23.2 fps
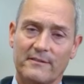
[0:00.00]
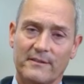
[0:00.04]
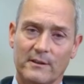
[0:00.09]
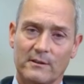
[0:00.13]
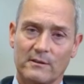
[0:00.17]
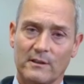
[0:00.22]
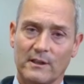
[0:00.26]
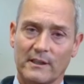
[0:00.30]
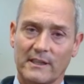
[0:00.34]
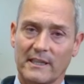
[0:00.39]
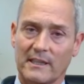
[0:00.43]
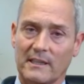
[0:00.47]
if you
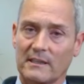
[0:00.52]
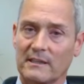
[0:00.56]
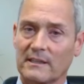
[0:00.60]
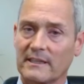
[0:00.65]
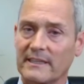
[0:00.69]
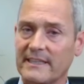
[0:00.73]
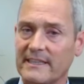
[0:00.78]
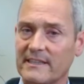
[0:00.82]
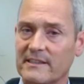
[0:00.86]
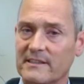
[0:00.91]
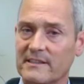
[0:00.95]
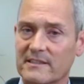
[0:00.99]
look at a
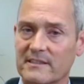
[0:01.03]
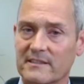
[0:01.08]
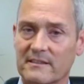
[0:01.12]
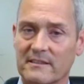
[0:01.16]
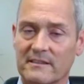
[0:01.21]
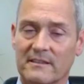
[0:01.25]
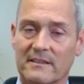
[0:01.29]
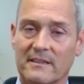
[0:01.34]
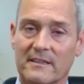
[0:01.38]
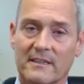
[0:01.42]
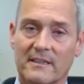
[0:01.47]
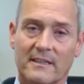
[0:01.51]
lease,
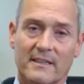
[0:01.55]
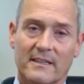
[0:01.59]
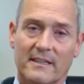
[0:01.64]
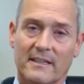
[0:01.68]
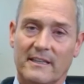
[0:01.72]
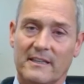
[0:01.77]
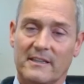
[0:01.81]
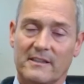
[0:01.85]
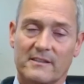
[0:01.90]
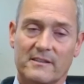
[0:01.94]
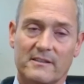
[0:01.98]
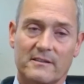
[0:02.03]

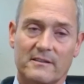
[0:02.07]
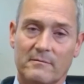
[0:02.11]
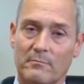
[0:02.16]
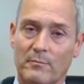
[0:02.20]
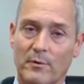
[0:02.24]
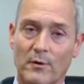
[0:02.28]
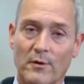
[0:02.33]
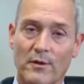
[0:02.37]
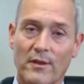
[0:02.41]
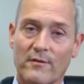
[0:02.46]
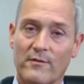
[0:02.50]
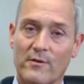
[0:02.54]

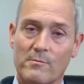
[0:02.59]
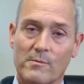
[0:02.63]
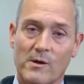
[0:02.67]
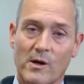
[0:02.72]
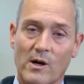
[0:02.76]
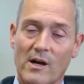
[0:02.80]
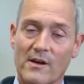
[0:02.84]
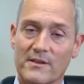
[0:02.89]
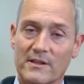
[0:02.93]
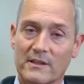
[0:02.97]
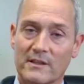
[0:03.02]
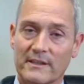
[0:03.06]
both of them are
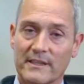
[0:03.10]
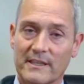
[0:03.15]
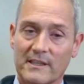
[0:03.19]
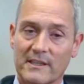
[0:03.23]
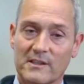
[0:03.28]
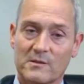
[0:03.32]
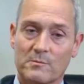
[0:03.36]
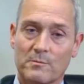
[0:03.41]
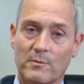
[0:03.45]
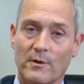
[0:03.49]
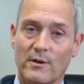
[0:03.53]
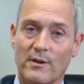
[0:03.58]
on the
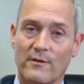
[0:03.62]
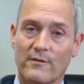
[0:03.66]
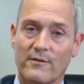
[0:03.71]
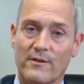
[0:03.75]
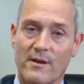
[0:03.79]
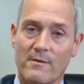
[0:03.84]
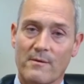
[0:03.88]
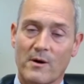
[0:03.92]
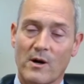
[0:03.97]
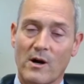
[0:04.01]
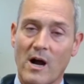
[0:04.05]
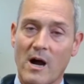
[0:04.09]
lease, both of
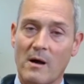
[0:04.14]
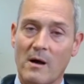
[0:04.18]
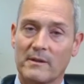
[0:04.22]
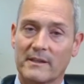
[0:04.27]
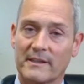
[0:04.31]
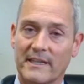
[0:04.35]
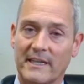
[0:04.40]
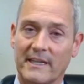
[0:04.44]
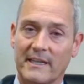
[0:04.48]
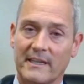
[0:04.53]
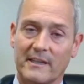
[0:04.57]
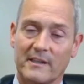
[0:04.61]
them are
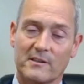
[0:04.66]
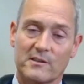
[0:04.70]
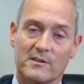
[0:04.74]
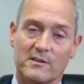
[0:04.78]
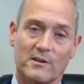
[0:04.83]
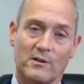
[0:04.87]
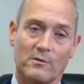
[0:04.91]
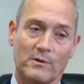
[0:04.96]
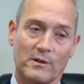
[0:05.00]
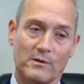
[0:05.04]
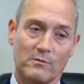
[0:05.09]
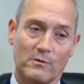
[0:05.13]
obligated.
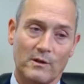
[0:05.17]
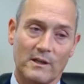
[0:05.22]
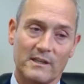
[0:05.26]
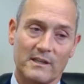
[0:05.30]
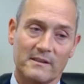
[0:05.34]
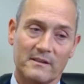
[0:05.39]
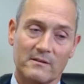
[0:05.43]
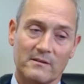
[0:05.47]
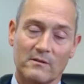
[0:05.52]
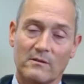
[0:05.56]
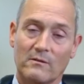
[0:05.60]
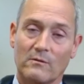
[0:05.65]
So when
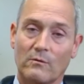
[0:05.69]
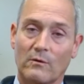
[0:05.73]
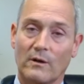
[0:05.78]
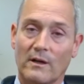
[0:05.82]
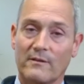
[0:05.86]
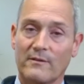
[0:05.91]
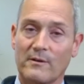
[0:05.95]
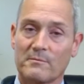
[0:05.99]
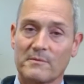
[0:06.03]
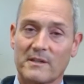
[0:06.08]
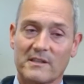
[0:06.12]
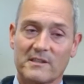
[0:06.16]
one
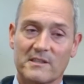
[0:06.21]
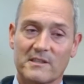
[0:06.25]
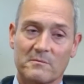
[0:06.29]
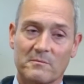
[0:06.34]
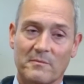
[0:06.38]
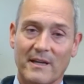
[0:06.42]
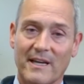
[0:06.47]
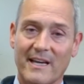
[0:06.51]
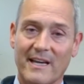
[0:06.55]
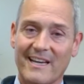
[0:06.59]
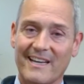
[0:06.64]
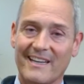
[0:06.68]
of them doesn't
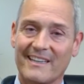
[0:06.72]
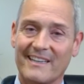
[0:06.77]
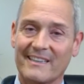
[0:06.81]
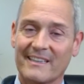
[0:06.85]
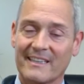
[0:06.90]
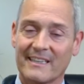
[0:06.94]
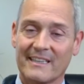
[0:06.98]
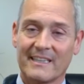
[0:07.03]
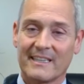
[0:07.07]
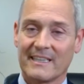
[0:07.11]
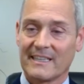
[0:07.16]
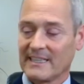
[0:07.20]
pay,
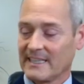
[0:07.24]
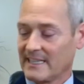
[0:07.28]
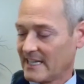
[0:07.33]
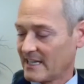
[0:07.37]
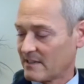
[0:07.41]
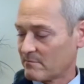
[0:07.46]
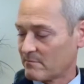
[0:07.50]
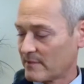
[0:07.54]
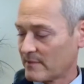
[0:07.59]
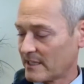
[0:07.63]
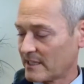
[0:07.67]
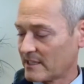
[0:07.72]

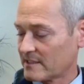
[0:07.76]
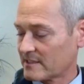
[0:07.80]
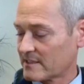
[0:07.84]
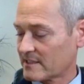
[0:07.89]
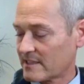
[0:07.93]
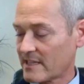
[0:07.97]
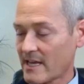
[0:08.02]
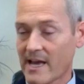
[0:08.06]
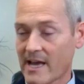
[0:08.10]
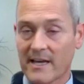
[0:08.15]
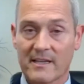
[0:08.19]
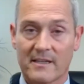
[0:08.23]
it means
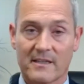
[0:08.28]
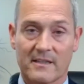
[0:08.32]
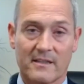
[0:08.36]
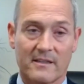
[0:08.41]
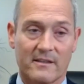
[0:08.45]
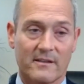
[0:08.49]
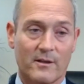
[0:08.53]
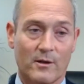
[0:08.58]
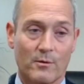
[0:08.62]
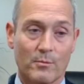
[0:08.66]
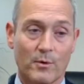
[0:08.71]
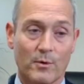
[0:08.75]
that
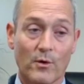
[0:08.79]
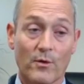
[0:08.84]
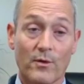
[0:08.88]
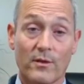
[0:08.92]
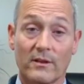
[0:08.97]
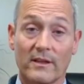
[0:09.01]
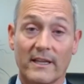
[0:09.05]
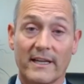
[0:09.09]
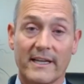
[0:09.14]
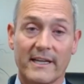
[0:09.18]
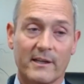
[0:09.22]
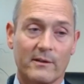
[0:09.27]
they're both
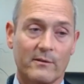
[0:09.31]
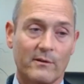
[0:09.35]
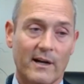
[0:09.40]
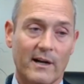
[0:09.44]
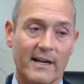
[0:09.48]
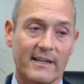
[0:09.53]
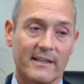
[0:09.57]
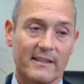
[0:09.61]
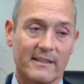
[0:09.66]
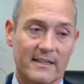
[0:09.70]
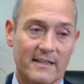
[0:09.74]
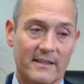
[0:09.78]
late,
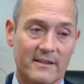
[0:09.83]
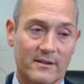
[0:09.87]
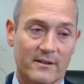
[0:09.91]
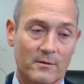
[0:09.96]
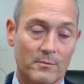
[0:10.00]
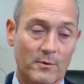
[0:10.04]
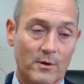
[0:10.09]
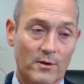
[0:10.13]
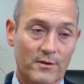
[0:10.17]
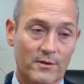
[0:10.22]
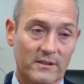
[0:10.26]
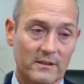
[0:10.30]
right? And they're
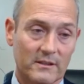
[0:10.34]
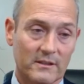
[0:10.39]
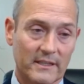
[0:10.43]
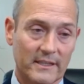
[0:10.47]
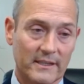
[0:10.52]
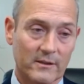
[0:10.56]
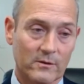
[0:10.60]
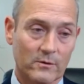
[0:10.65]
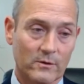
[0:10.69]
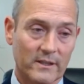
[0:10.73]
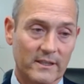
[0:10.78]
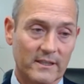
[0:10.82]
both
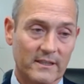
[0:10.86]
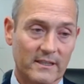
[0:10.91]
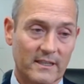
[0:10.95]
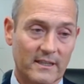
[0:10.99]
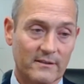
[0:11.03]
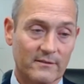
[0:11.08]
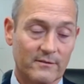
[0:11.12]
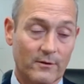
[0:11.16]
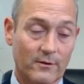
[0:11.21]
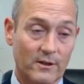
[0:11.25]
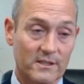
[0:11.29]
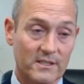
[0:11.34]
delinquent,
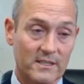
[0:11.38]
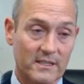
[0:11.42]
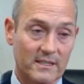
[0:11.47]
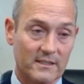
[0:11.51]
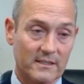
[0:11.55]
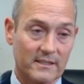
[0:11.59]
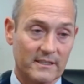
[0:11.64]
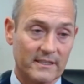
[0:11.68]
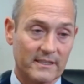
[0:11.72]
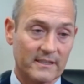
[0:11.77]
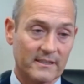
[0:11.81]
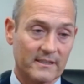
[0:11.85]

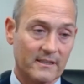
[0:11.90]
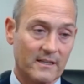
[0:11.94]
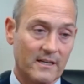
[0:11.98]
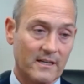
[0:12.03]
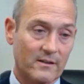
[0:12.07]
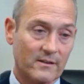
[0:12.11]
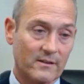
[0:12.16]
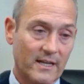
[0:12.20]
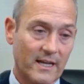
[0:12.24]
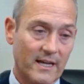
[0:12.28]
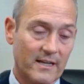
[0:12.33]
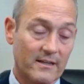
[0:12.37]
unfortunately.
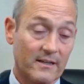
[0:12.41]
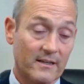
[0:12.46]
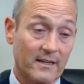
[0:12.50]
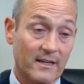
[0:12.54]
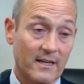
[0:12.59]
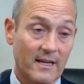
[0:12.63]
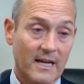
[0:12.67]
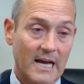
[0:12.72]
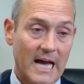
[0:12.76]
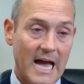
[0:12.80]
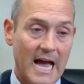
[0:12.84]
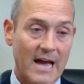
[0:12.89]
Okay.
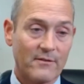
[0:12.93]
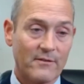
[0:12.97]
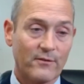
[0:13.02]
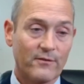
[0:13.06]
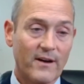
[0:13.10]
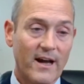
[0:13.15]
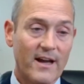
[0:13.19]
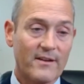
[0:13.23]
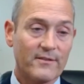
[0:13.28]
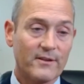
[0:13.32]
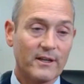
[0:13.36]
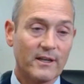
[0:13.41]
I have a
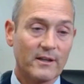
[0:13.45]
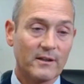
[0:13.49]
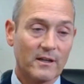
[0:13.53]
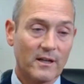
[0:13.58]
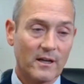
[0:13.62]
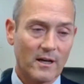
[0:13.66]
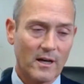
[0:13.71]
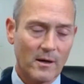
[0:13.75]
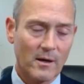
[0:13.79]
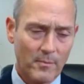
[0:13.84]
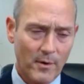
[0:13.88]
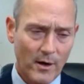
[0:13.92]
5-unit
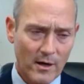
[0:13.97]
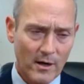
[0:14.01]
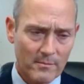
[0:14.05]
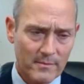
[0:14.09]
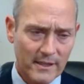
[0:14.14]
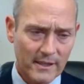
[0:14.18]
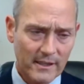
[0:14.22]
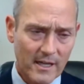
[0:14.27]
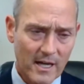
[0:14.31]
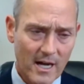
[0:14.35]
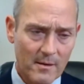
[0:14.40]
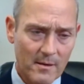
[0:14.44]

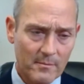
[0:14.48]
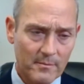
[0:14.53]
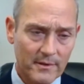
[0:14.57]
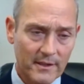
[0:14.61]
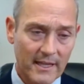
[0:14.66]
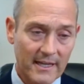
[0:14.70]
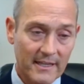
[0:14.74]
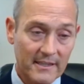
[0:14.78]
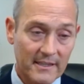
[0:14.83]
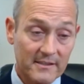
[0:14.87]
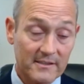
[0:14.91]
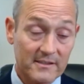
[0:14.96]
apartment
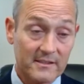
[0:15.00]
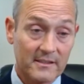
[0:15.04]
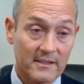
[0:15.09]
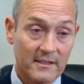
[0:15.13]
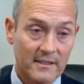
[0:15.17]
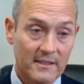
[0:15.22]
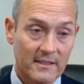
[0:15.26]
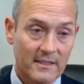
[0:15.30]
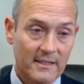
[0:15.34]
complex.